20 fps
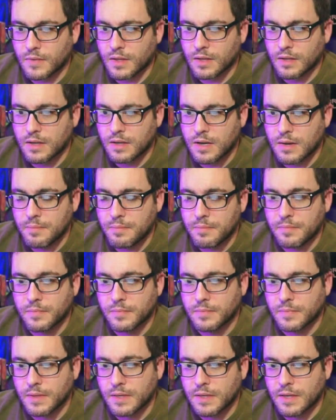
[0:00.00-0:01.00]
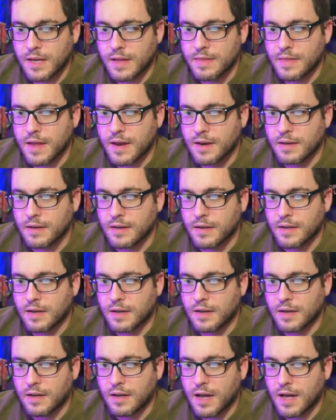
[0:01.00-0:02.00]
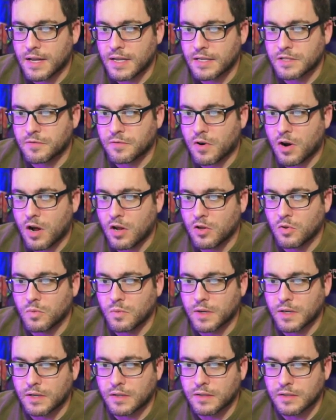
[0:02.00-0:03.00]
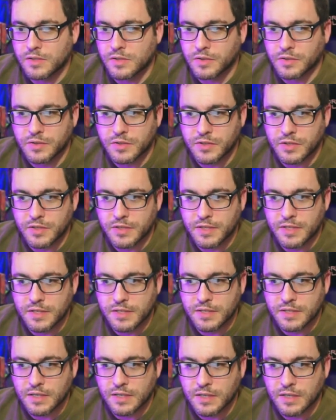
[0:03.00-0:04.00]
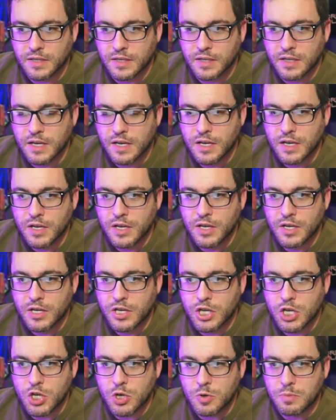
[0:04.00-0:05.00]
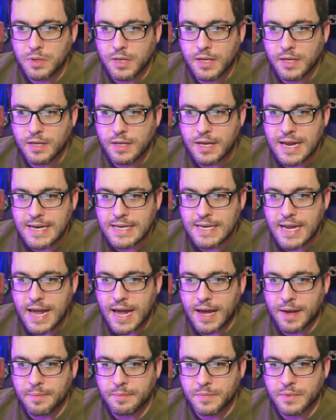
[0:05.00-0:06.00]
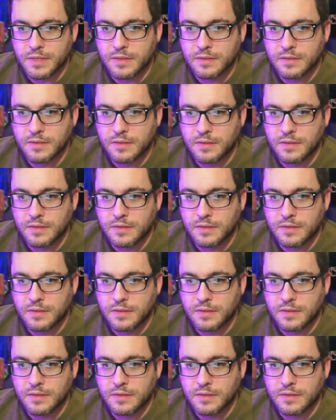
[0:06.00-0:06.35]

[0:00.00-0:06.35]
Uh, and then uh, I guess for Halloween, this looks good. This uh, Cuble Damned.